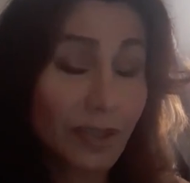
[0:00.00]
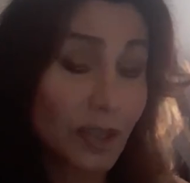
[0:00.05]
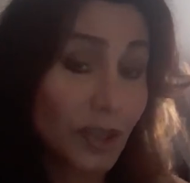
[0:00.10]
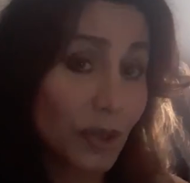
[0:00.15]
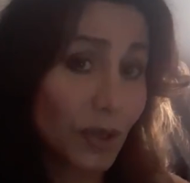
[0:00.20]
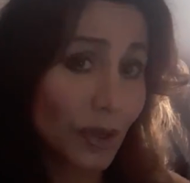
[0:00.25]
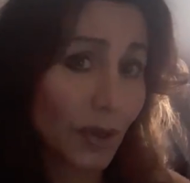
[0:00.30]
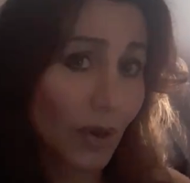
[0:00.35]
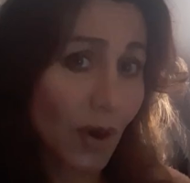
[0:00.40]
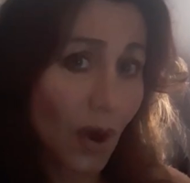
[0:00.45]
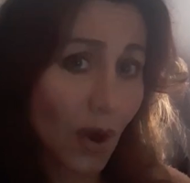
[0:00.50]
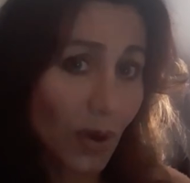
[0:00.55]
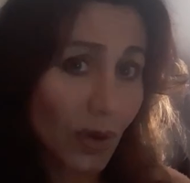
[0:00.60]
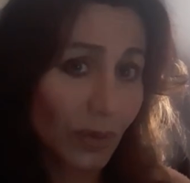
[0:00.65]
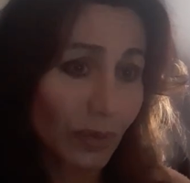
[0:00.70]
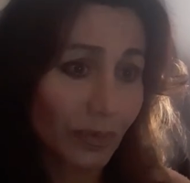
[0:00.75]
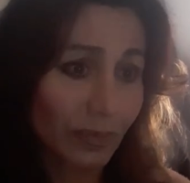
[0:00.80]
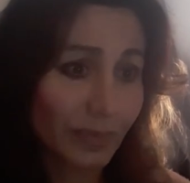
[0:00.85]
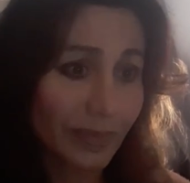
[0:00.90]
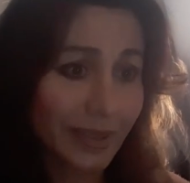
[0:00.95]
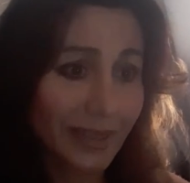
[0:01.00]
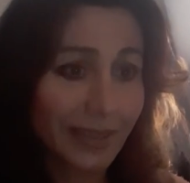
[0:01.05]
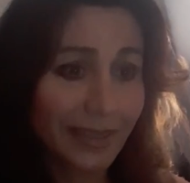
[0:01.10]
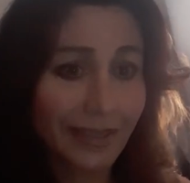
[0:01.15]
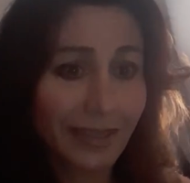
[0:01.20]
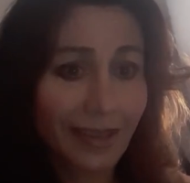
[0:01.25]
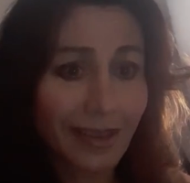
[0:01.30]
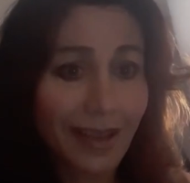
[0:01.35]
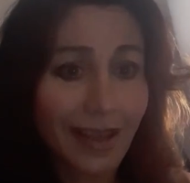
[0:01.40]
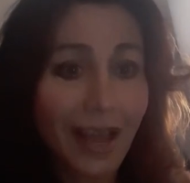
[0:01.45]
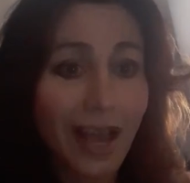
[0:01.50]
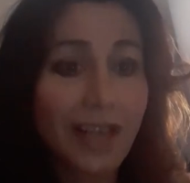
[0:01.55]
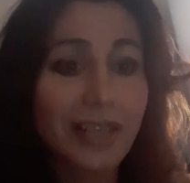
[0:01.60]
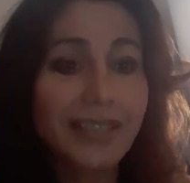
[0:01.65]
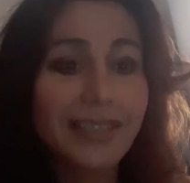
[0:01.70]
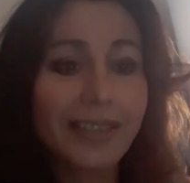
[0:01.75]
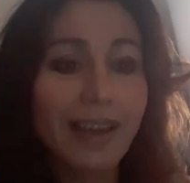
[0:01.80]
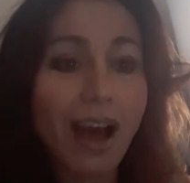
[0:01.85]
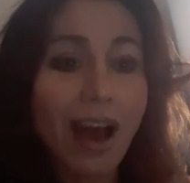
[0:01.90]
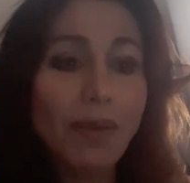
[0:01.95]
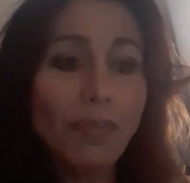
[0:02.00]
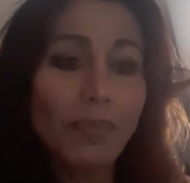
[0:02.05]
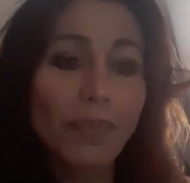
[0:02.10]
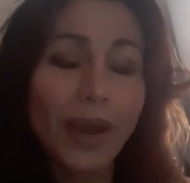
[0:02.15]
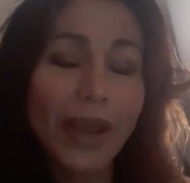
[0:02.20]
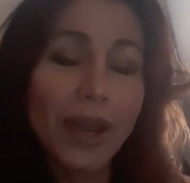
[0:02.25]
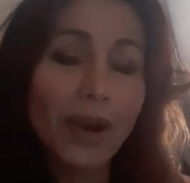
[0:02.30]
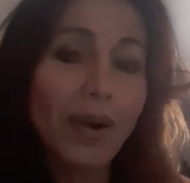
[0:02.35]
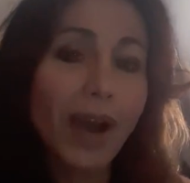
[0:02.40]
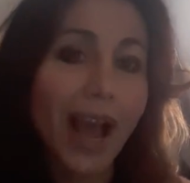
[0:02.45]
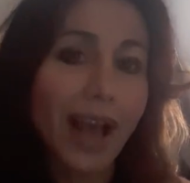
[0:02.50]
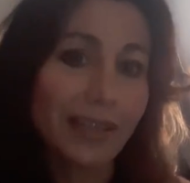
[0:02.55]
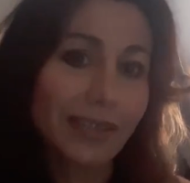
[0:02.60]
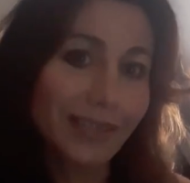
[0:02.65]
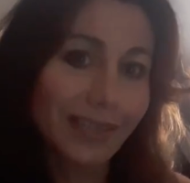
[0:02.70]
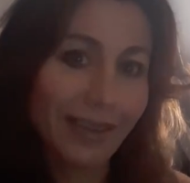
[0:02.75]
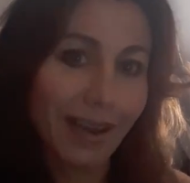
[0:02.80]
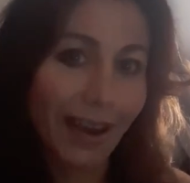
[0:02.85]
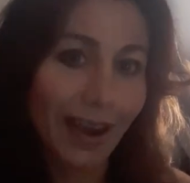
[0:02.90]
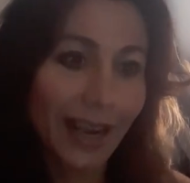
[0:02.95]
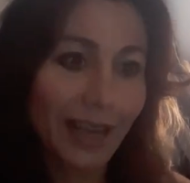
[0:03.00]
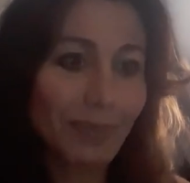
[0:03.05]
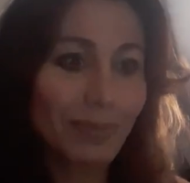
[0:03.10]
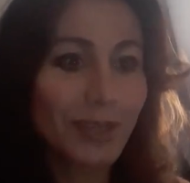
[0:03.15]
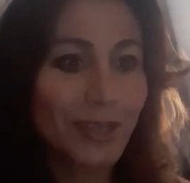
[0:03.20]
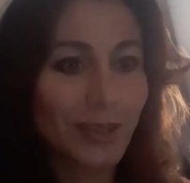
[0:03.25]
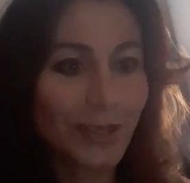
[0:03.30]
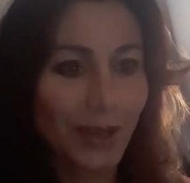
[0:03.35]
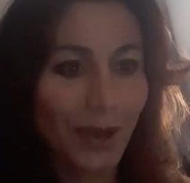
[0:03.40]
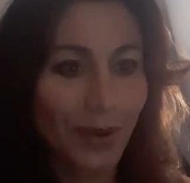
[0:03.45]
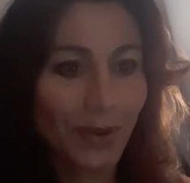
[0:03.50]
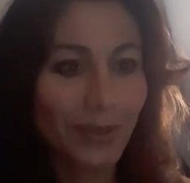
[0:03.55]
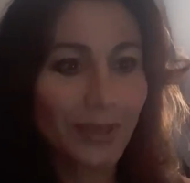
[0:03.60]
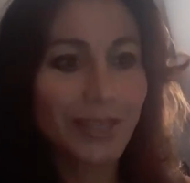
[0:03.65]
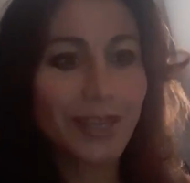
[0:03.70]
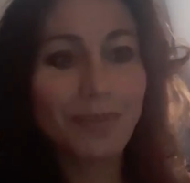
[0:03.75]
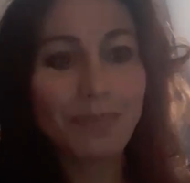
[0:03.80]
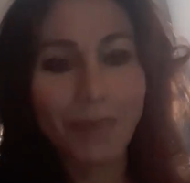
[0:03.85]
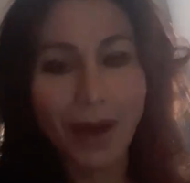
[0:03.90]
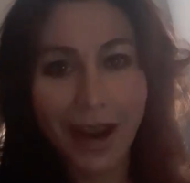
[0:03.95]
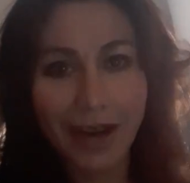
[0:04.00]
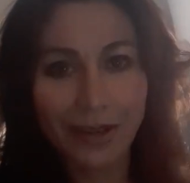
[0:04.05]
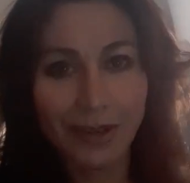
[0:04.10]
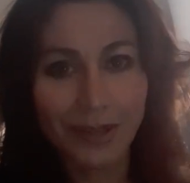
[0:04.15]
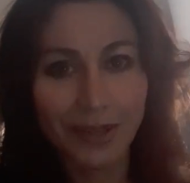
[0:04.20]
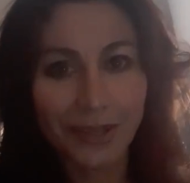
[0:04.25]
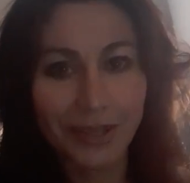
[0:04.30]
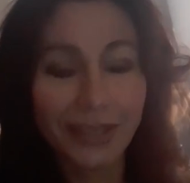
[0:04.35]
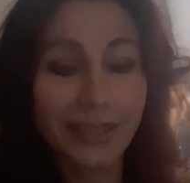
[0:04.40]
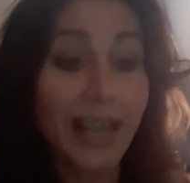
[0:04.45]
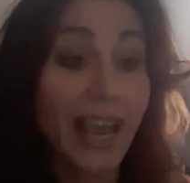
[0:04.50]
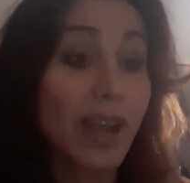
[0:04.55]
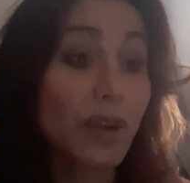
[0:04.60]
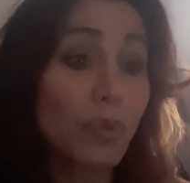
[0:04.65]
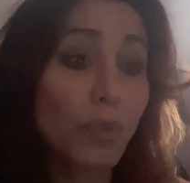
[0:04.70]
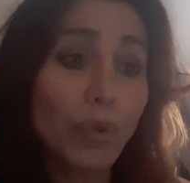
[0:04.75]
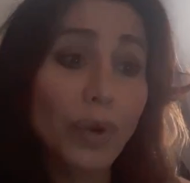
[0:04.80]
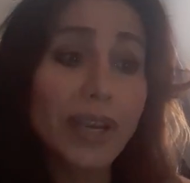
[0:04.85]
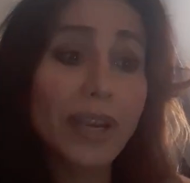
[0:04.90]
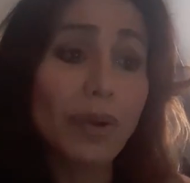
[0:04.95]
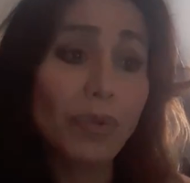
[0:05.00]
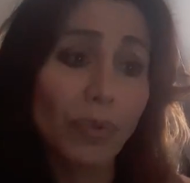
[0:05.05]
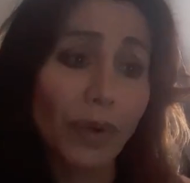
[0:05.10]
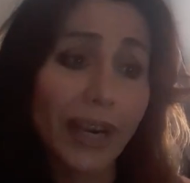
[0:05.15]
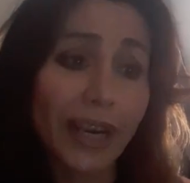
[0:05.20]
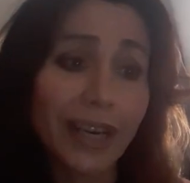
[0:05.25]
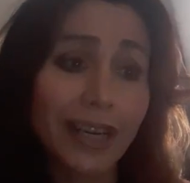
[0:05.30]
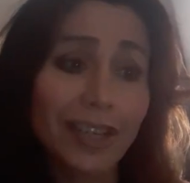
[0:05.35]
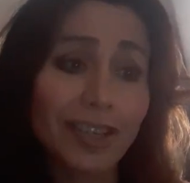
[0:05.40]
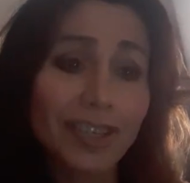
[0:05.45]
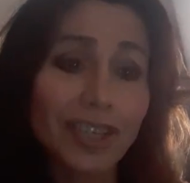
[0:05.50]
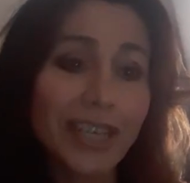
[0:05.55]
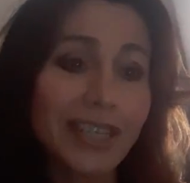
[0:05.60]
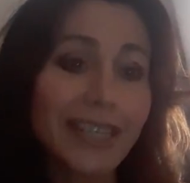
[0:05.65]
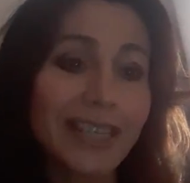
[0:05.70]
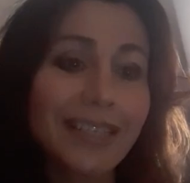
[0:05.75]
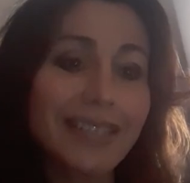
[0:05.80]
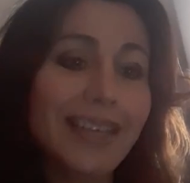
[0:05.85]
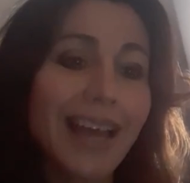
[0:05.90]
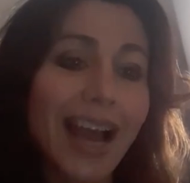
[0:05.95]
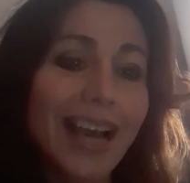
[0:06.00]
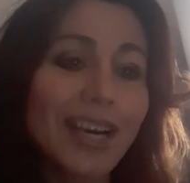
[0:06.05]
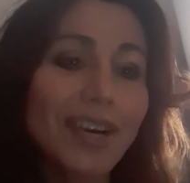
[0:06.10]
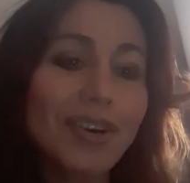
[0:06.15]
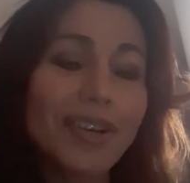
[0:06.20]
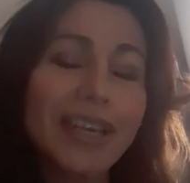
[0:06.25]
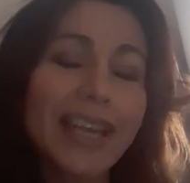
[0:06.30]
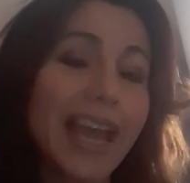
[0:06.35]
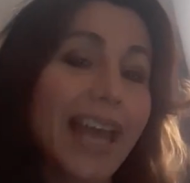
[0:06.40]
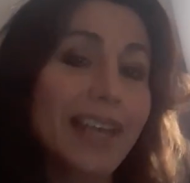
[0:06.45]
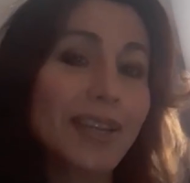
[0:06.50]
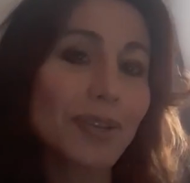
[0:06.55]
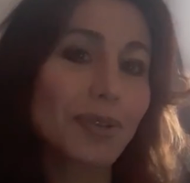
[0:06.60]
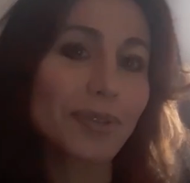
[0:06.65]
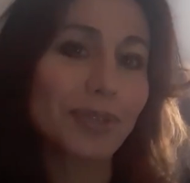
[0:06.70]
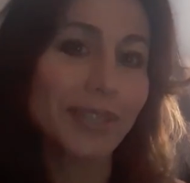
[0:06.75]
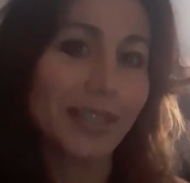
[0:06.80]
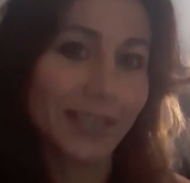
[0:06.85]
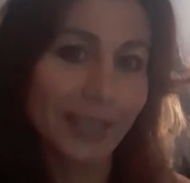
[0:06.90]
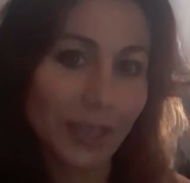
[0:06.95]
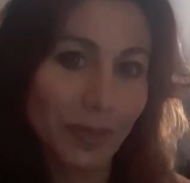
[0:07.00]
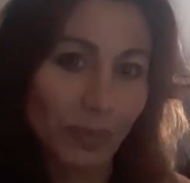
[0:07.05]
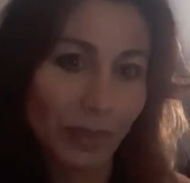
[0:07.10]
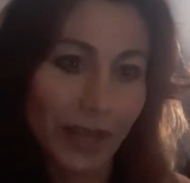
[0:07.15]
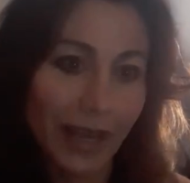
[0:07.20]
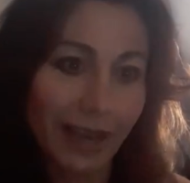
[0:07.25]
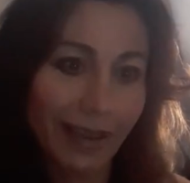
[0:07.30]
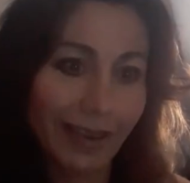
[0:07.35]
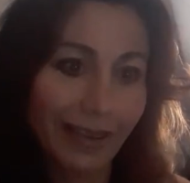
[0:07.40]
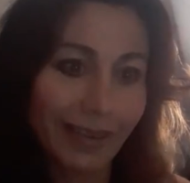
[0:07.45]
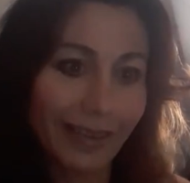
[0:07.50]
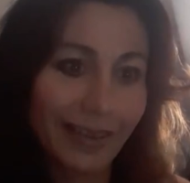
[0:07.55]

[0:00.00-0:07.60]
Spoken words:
to their homes, Scott Baio has time to go to Michael's and rearrange an entire candle display